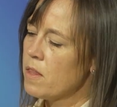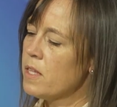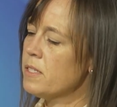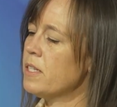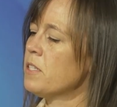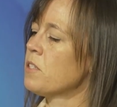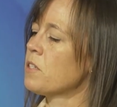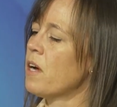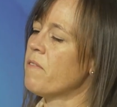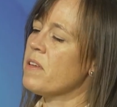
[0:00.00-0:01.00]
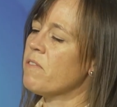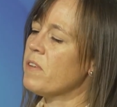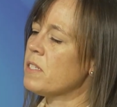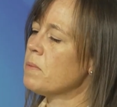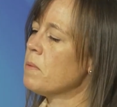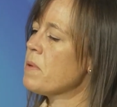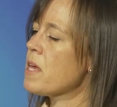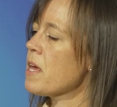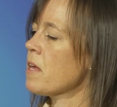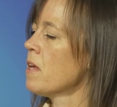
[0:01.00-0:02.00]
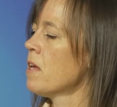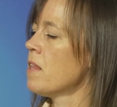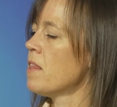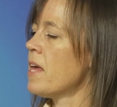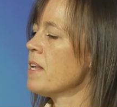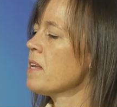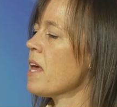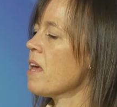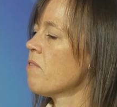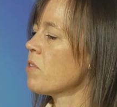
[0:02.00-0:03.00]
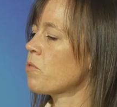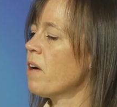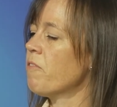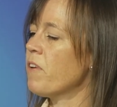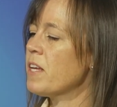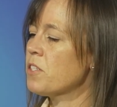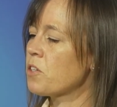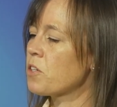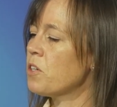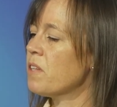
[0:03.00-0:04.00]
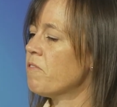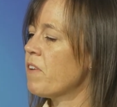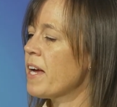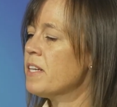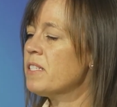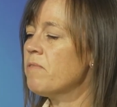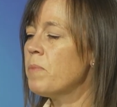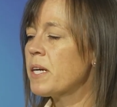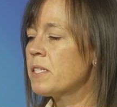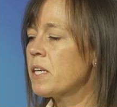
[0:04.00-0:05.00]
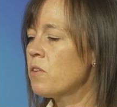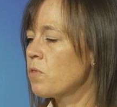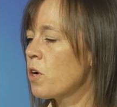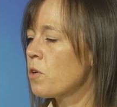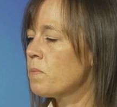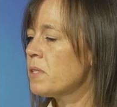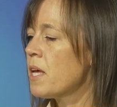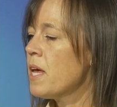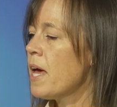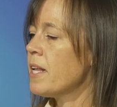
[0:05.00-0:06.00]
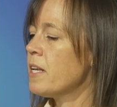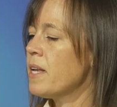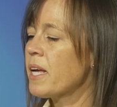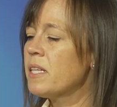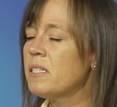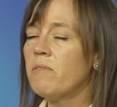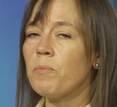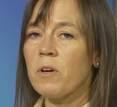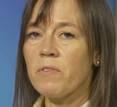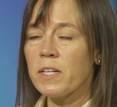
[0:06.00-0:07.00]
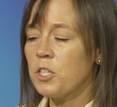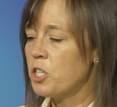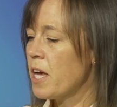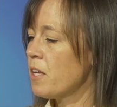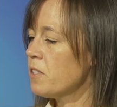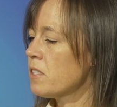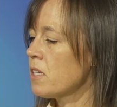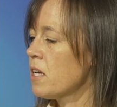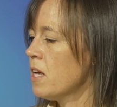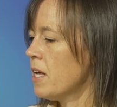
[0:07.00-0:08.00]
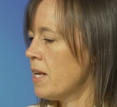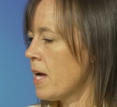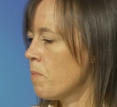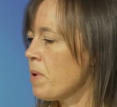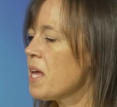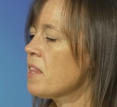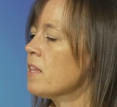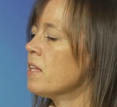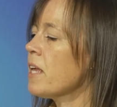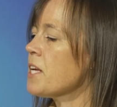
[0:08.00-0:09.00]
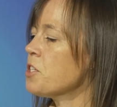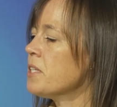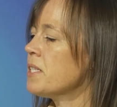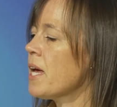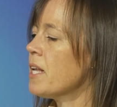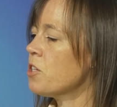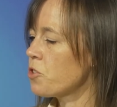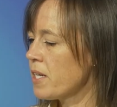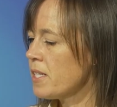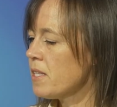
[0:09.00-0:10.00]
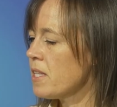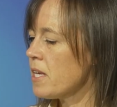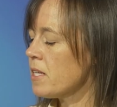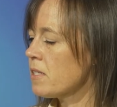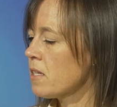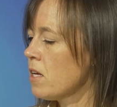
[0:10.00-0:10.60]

The sister of the invisible being then gave the rough-faced girl the finest of buckskin robes and a necklace of perfect shells. "Now bathe in the lake," she said, "and dress in these."